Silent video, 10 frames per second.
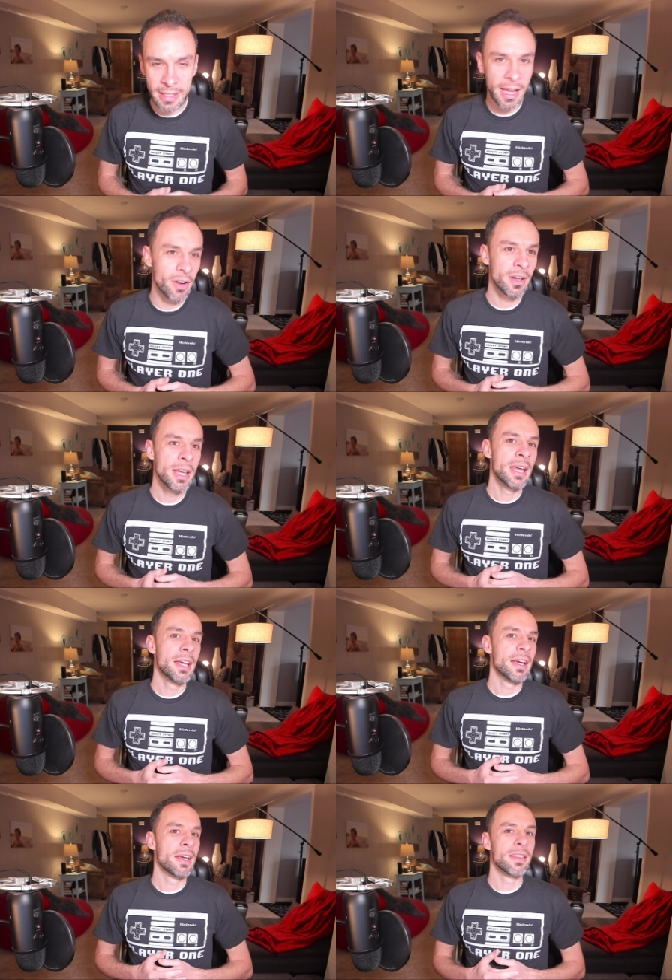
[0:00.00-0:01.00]
Now,
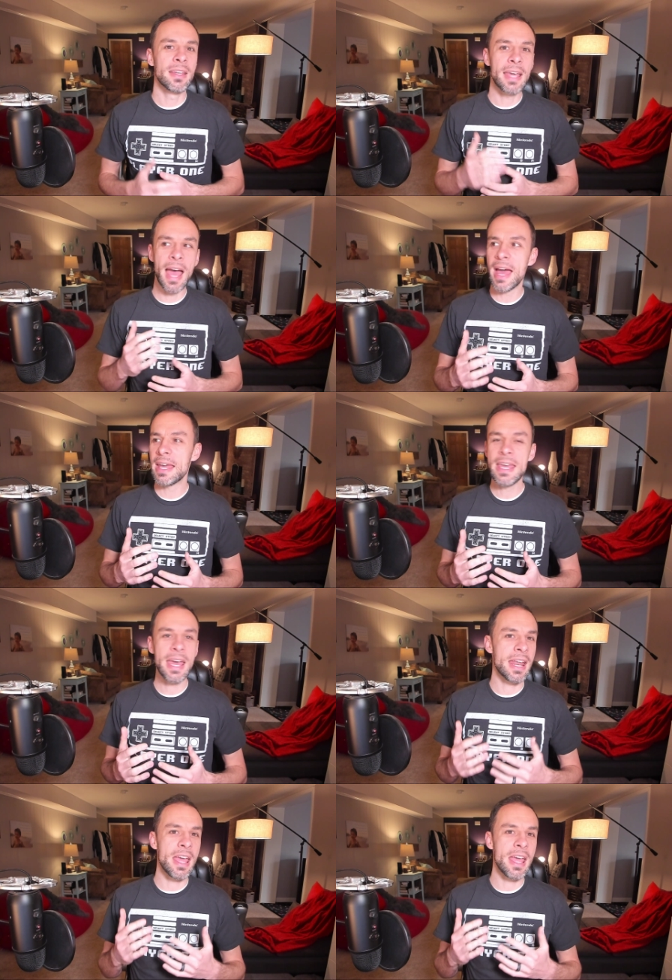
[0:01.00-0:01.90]
the guy, he had